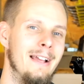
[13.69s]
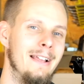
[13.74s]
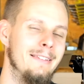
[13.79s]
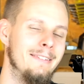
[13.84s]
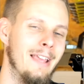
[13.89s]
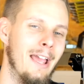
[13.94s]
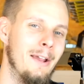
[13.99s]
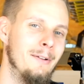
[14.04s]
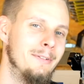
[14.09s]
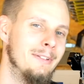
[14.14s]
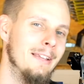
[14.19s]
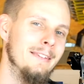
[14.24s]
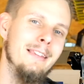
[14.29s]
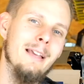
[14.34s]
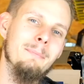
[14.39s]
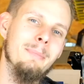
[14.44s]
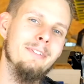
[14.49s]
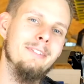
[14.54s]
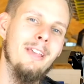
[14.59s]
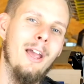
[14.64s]
So this
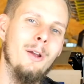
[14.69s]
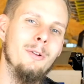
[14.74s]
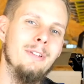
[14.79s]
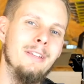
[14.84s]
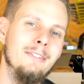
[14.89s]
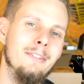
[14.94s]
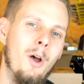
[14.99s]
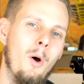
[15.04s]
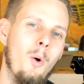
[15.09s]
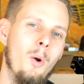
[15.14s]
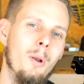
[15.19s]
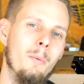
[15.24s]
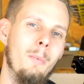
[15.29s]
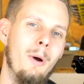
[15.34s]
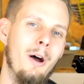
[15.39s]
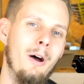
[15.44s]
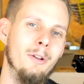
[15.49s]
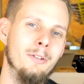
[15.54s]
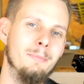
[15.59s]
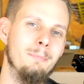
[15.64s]
episode is all
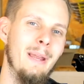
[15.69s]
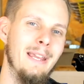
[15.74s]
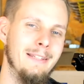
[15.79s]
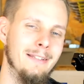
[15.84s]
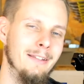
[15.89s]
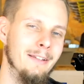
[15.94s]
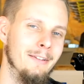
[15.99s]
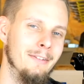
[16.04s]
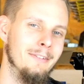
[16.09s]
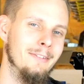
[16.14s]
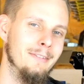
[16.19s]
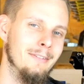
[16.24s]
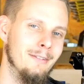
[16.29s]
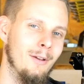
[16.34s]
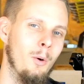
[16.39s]
about beaters,